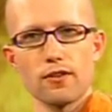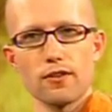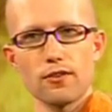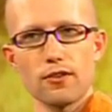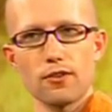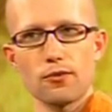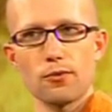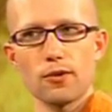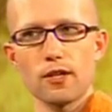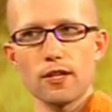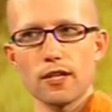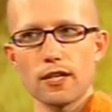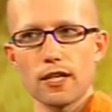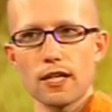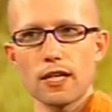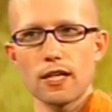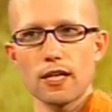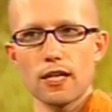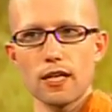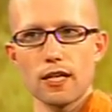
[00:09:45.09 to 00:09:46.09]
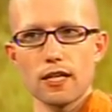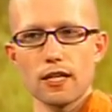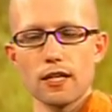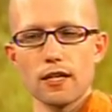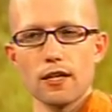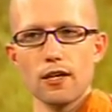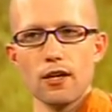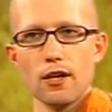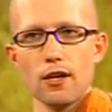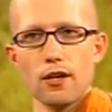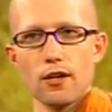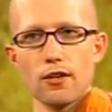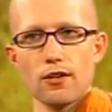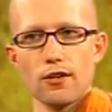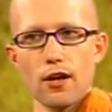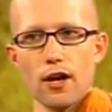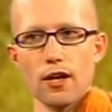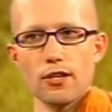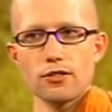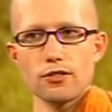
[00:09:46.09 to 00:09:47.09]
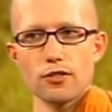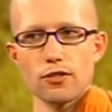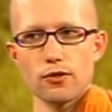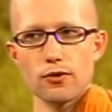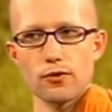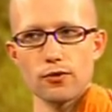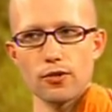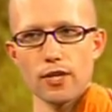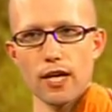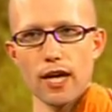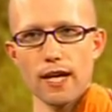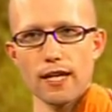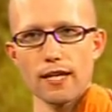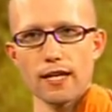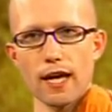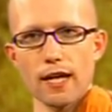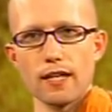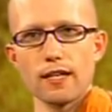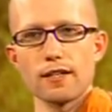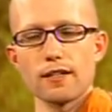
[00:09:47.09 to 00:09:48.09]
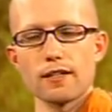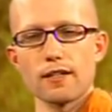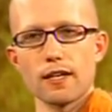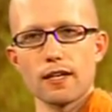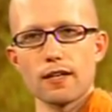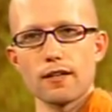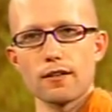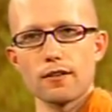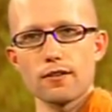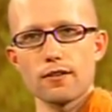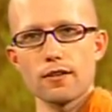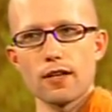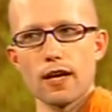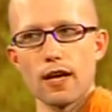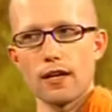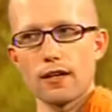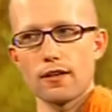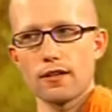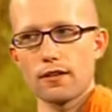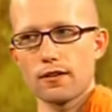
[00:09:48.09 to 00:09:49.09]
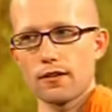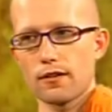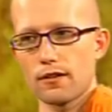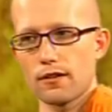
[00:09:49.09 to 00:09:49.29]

And this is really the key, not to create anything that